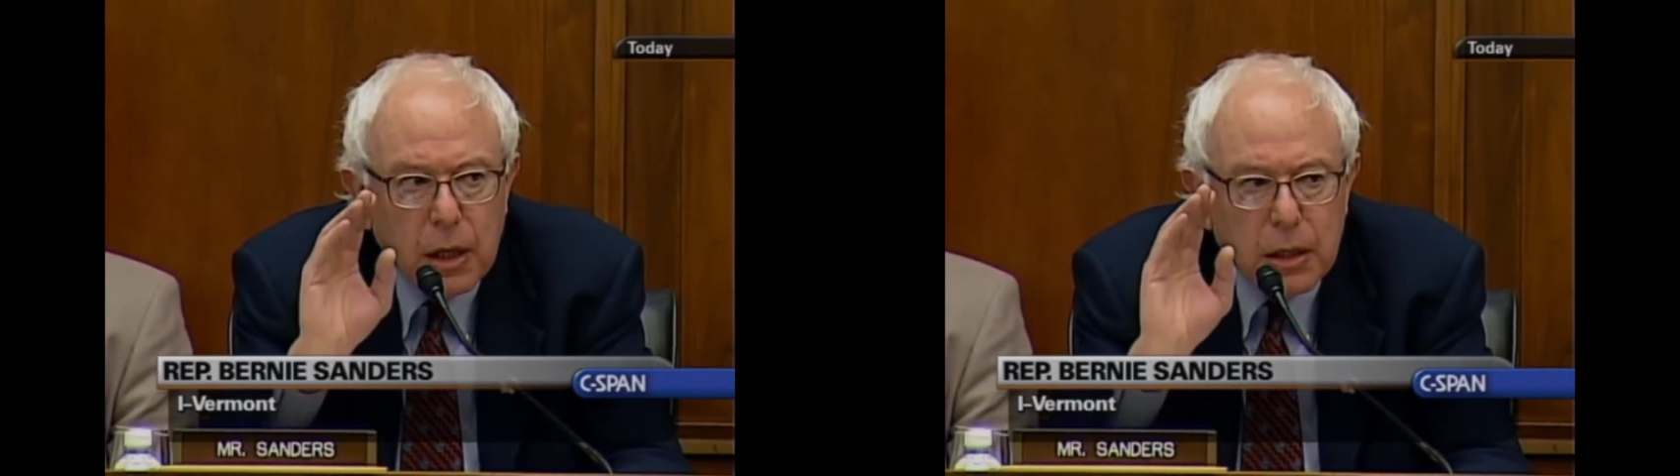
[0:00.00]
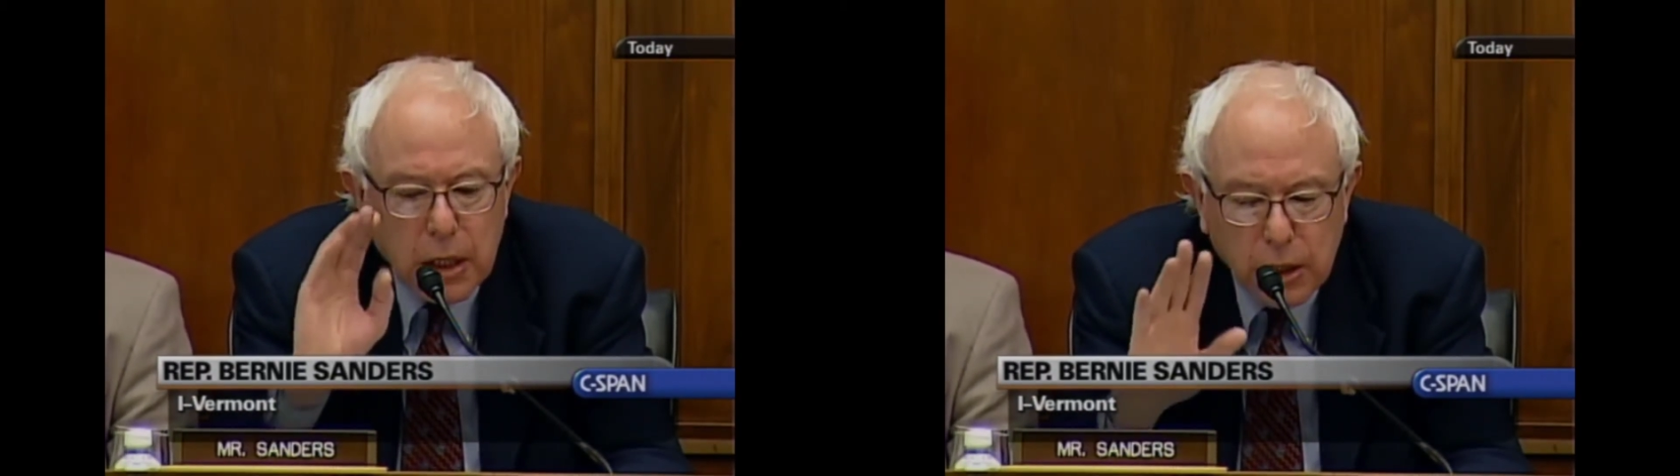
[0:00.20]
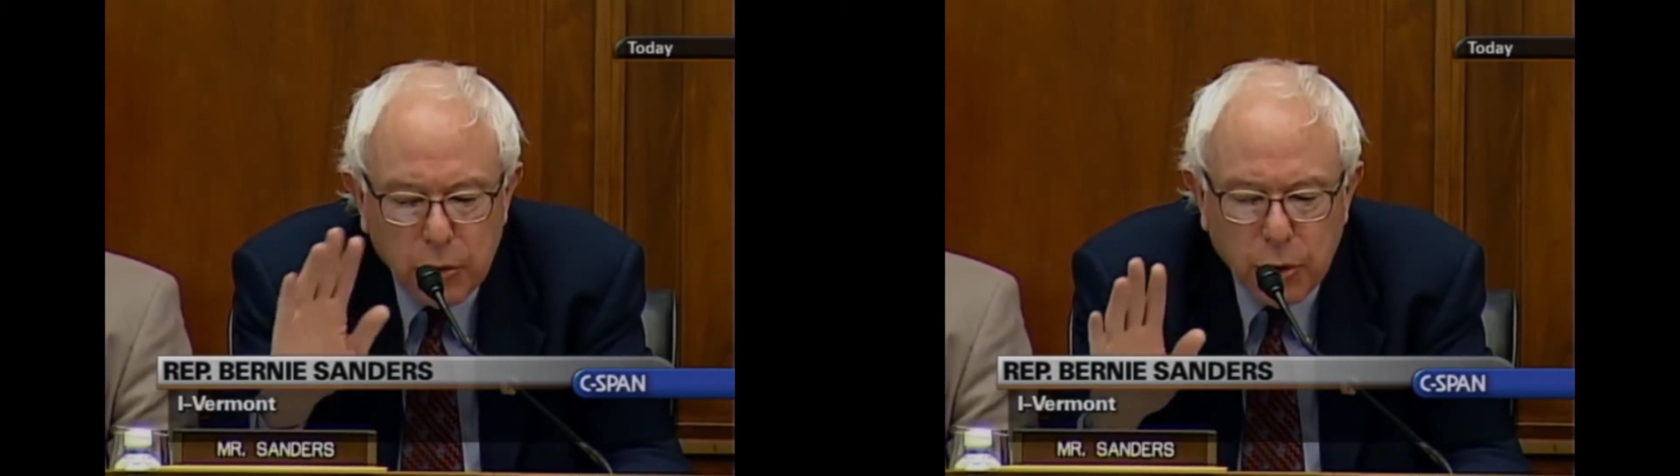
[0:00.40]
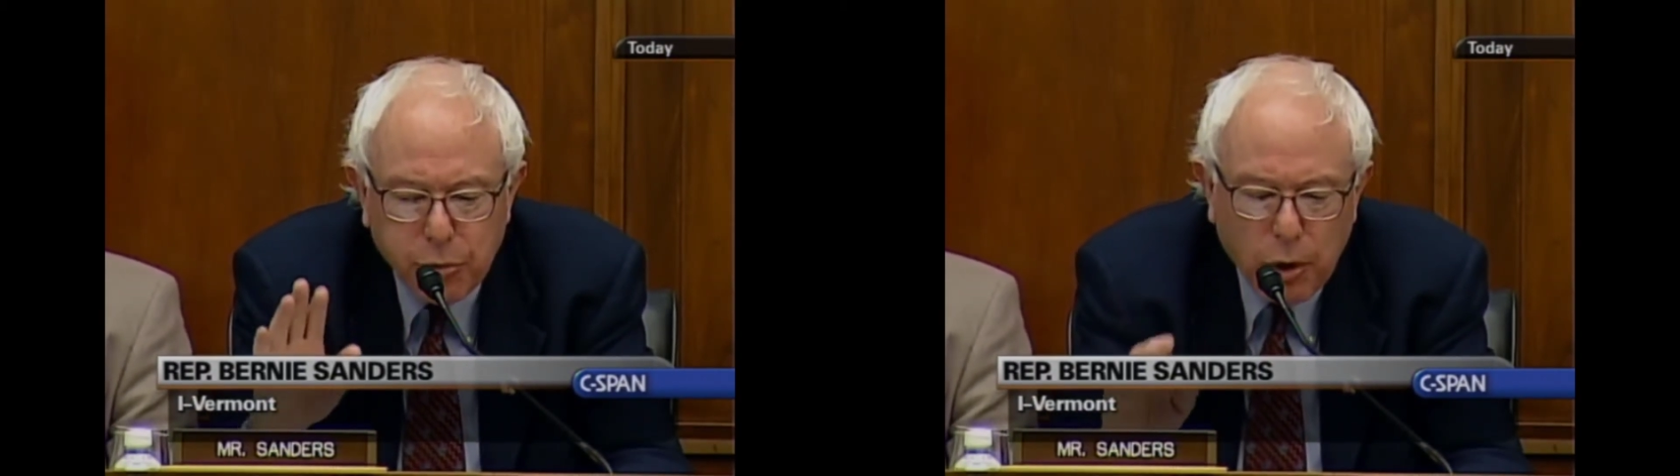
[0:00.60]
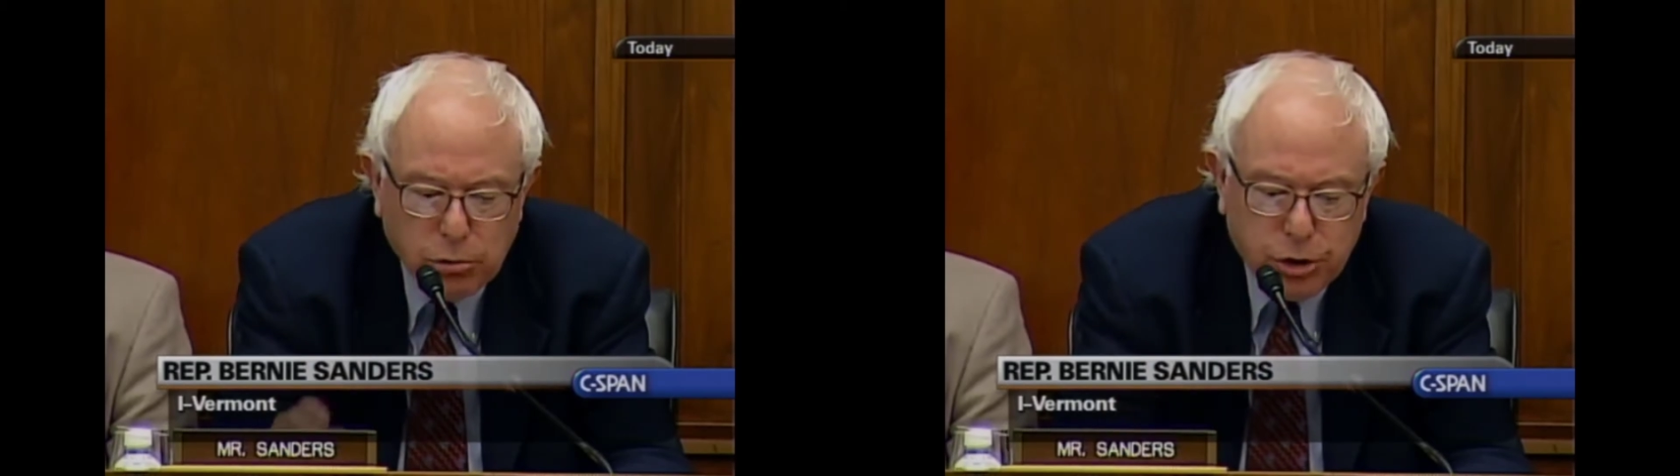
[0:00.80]
dealing with
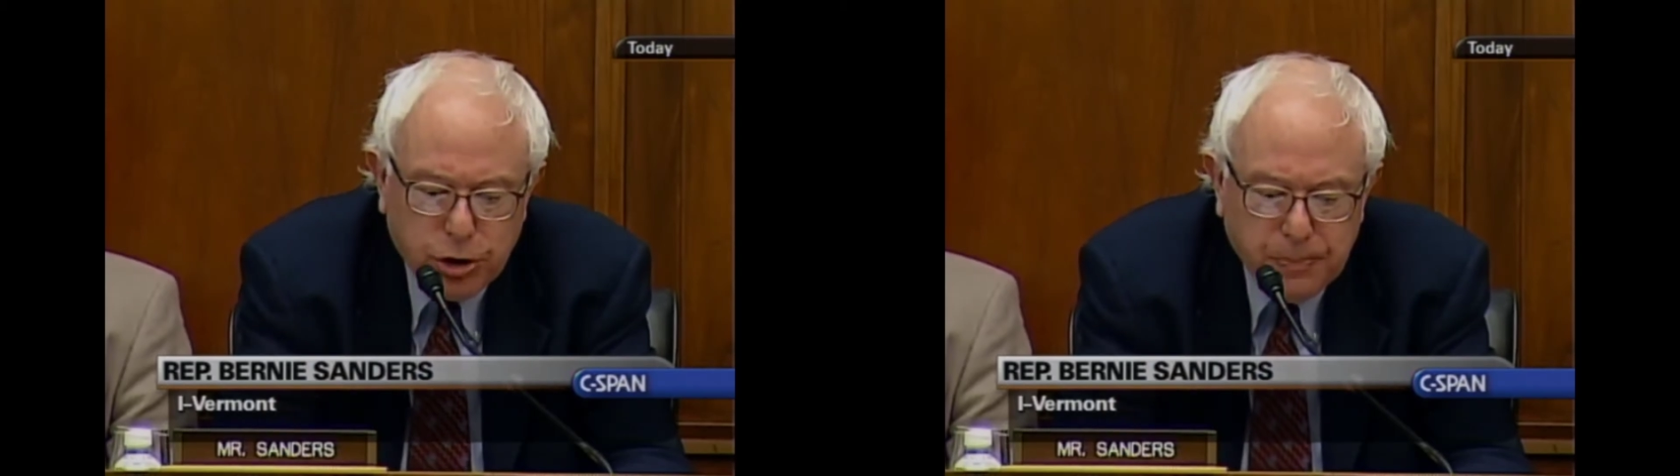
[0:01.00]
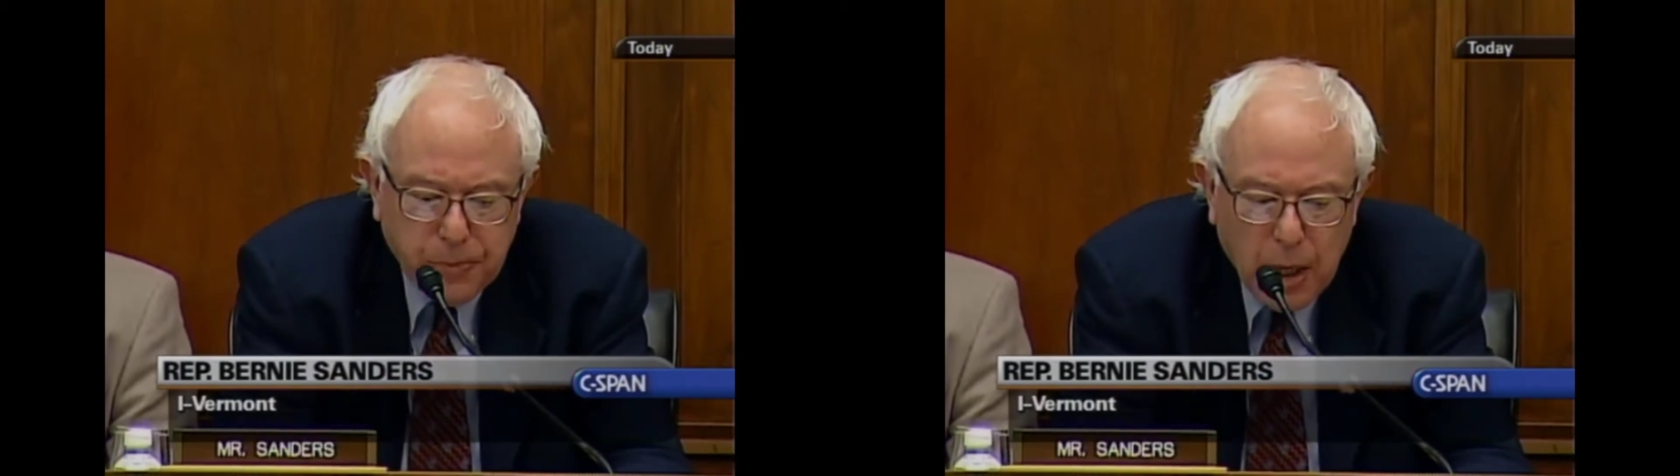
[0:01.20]
Roche.